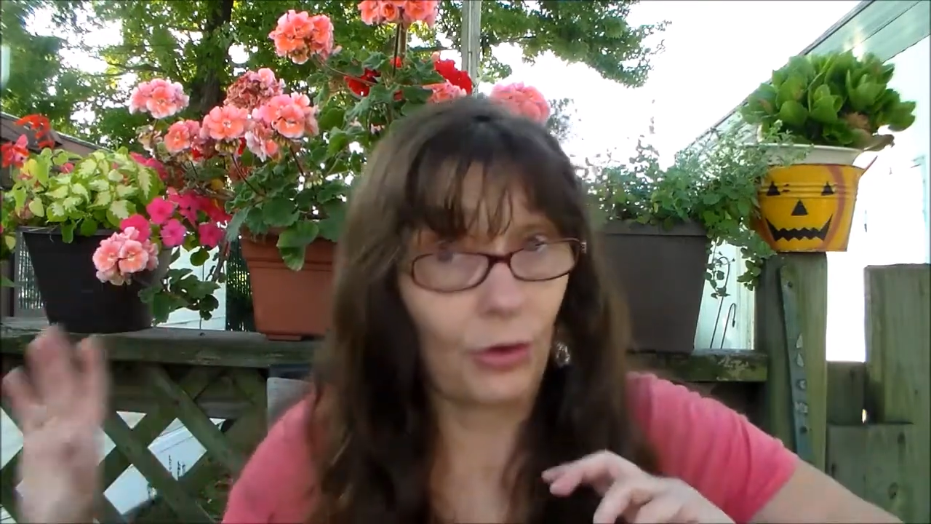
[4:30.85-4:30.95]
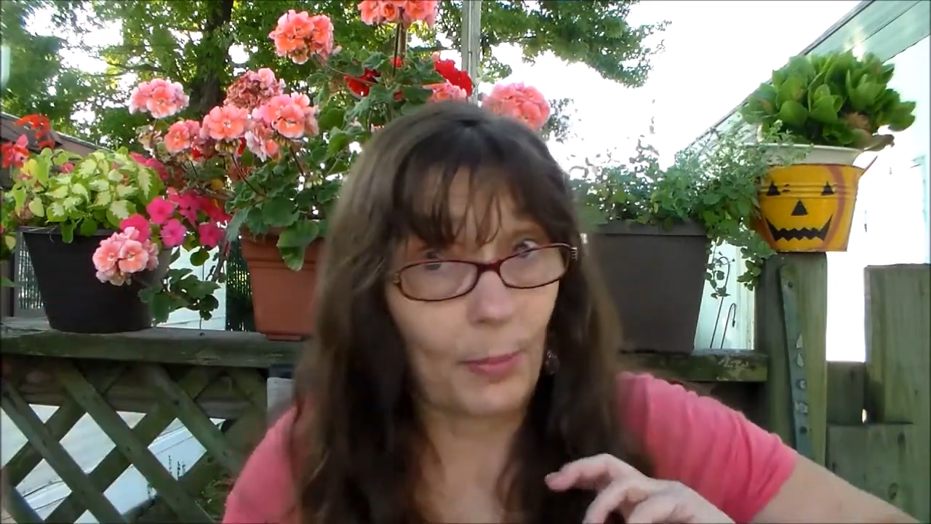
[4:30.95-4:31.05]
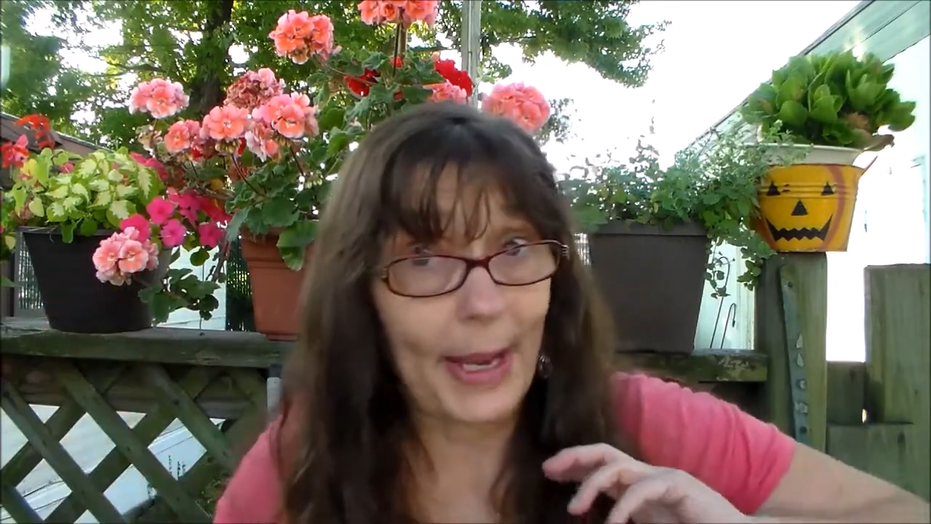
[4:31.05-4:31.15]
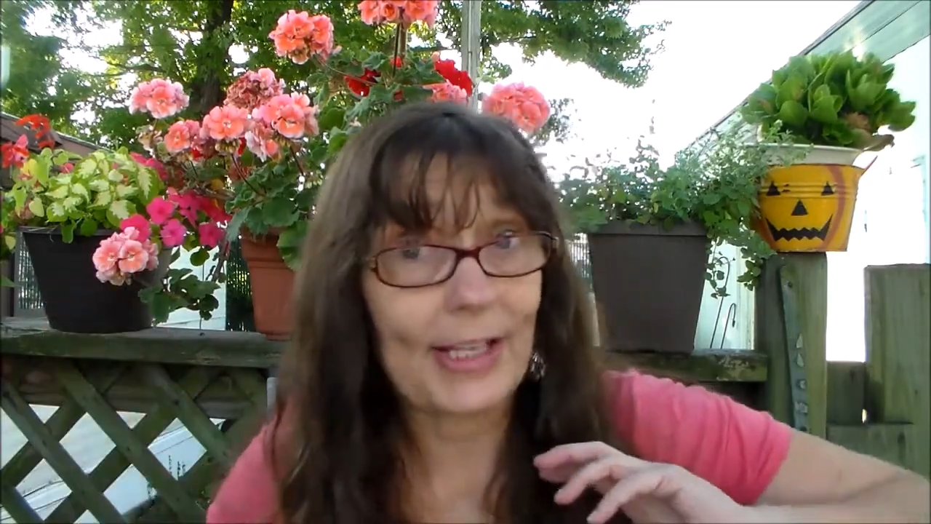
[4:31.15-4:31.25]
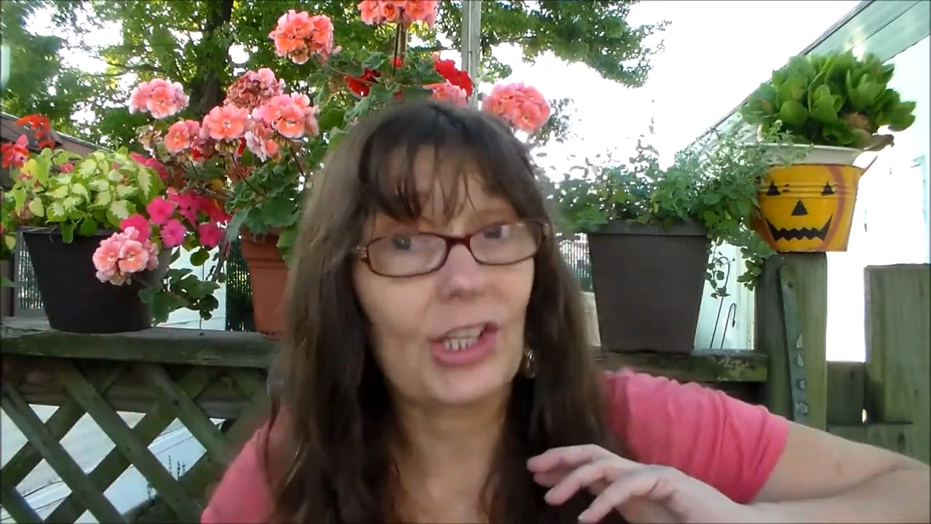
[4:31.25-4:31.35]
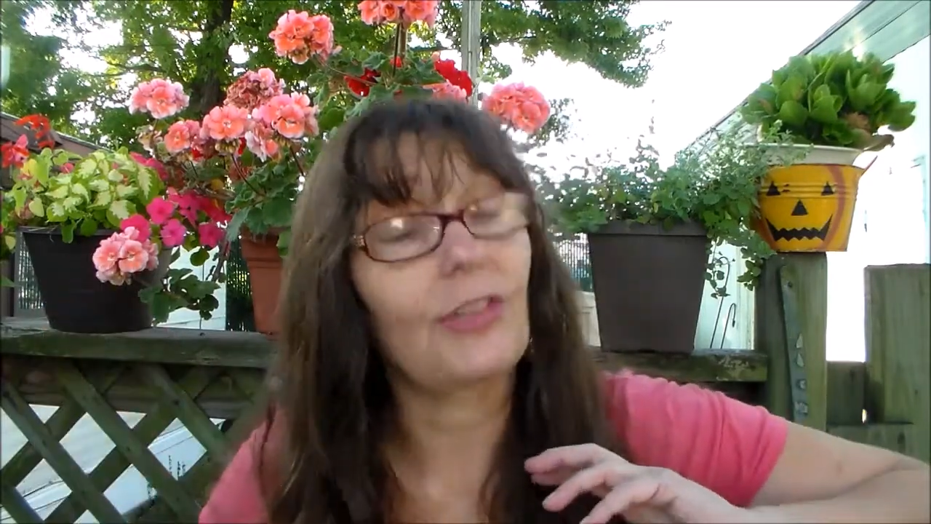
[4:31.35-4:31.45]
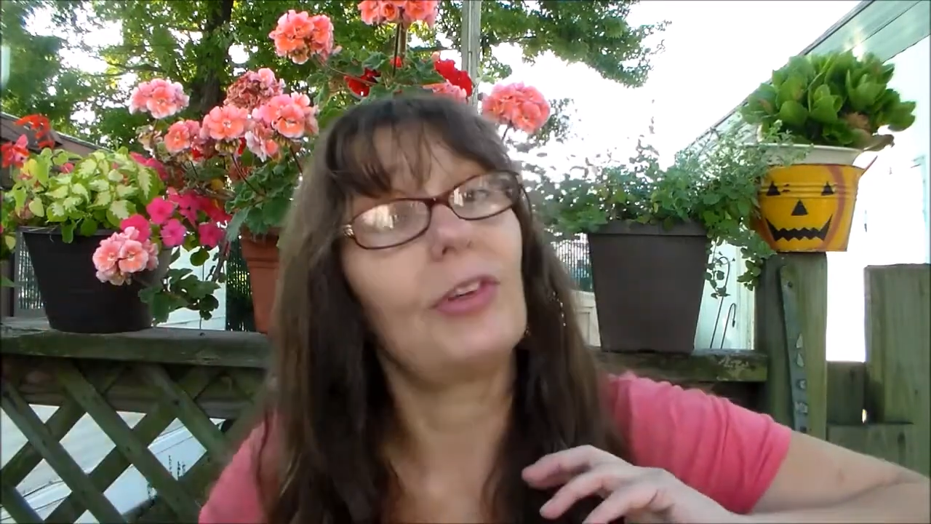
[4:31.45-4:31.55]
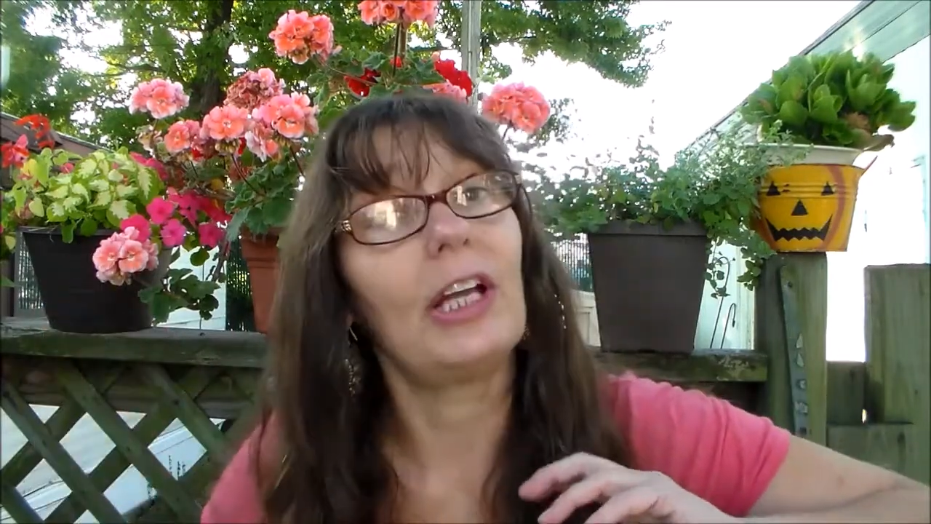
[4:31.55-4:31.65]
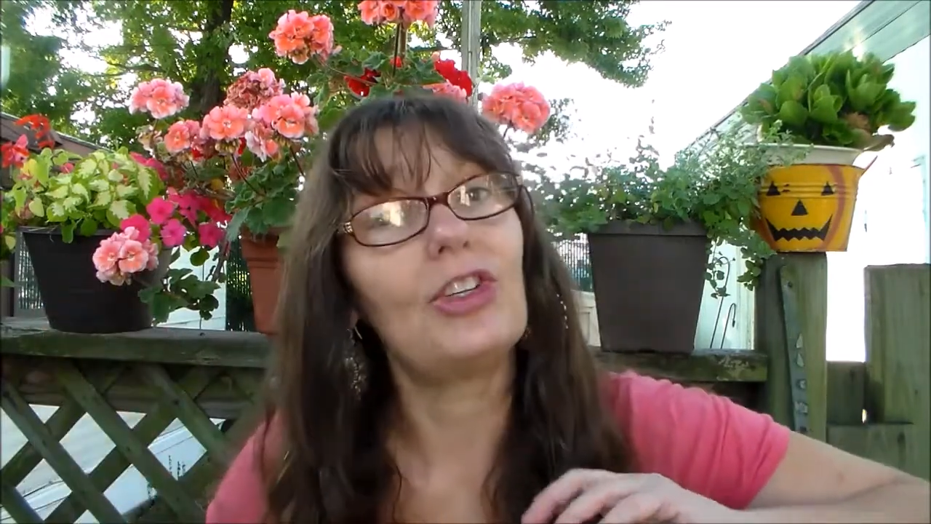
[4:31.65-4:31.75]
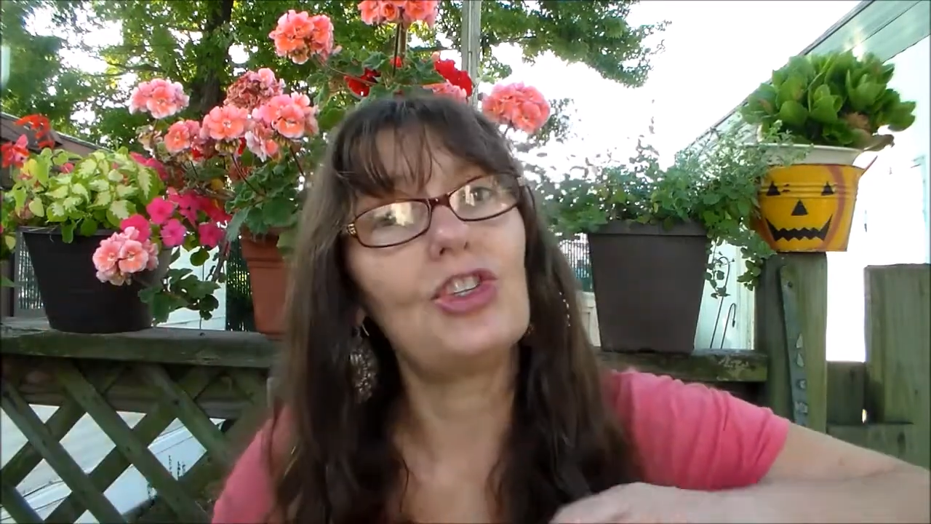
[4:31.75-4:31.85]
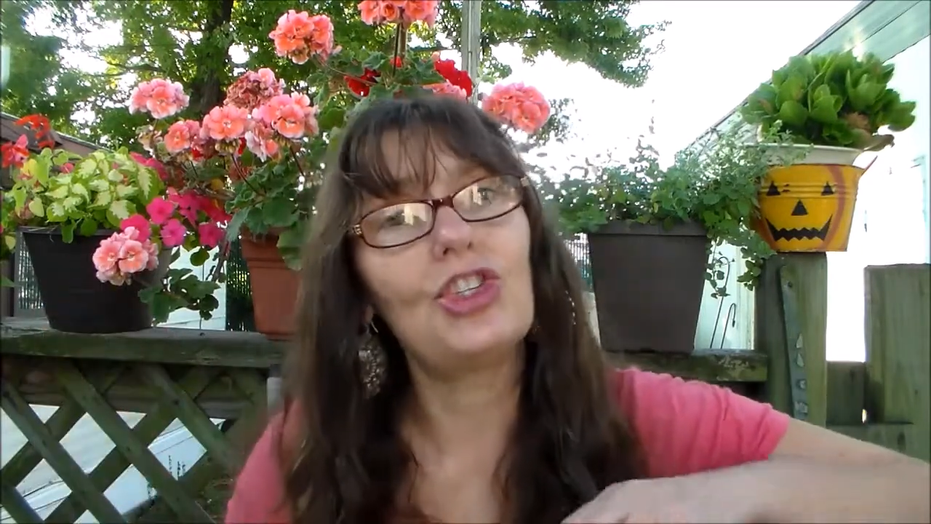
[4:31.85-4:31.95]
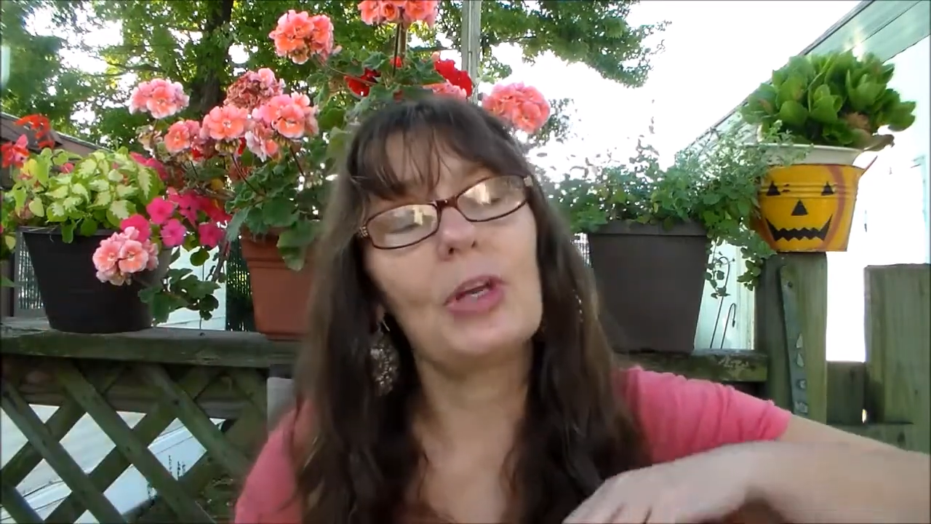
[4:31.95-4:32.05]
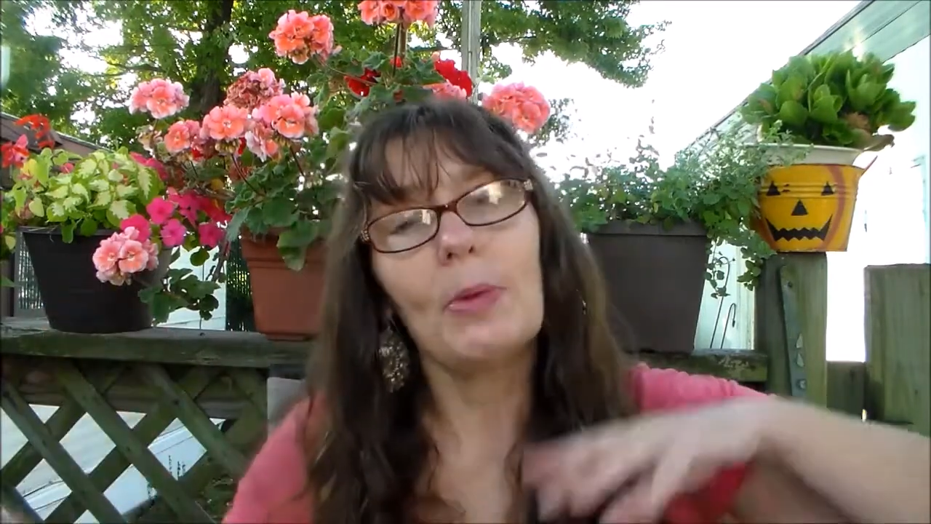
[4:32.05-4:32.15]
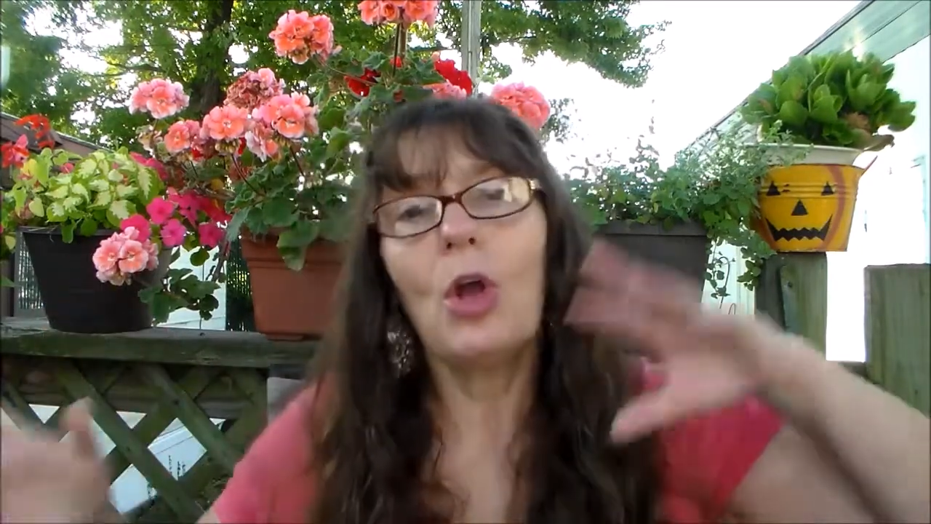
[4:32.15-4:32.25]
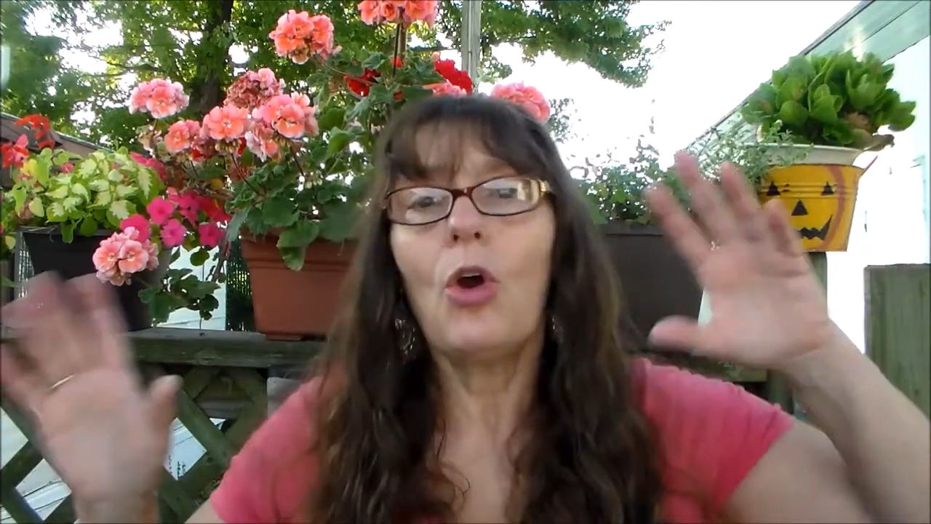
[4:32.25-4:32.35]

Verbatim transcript: romantic relationship